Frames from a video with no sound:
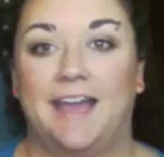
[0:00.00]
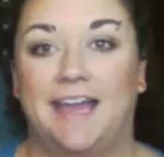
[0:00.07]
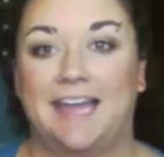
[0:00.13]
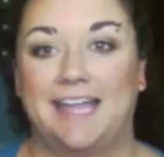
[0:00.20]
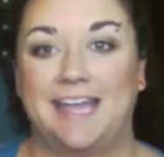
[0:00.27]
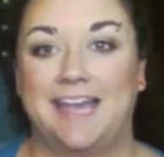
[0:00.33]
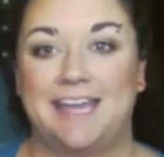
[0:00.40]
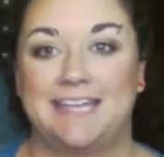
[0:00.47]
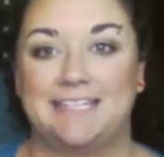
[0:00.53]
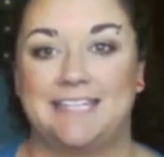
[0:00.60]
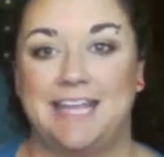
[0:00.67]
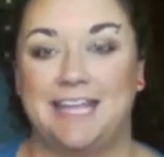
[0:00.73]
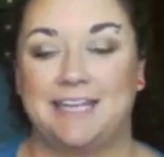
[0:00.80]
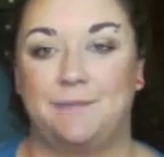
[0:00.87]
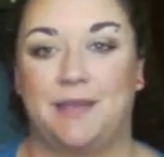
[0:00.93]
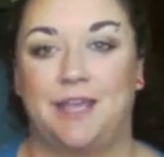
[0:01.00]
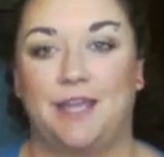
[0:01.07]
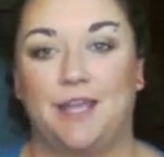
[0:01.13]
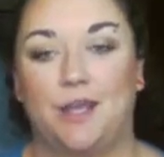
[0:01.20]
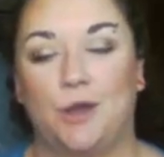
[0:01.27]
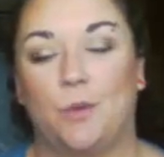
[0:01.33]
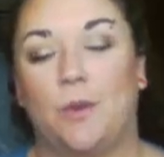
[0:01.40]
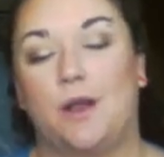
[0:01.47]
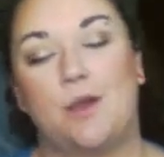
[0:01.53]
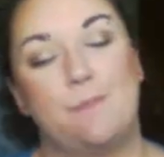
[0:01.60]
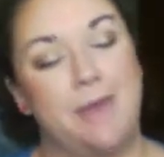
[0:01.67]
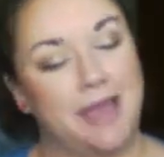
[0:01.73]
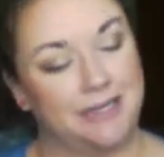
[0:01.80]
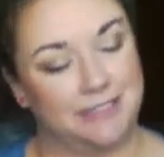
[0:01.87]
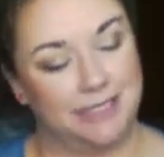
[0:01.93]
Hi guys, Andy May here. Welcome
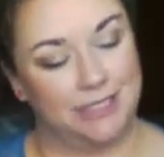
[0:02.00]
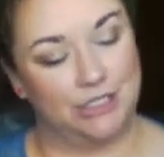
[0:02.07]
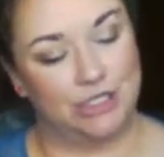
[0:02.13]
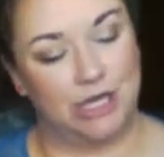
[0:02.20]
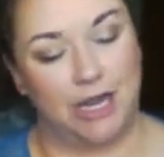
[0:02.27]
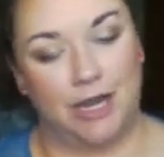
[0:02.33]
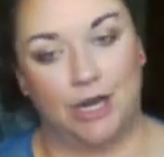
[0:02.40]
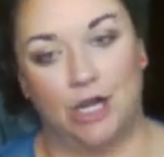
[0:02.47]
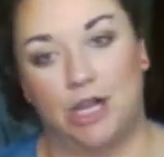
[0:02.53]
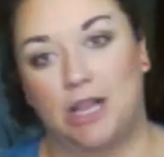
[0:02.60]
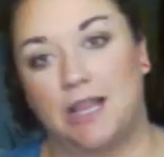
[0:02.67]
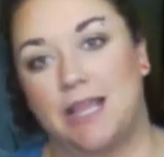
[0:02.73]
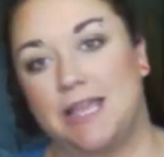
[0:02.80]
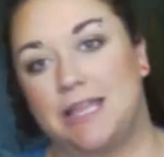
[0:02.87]
back to the channel.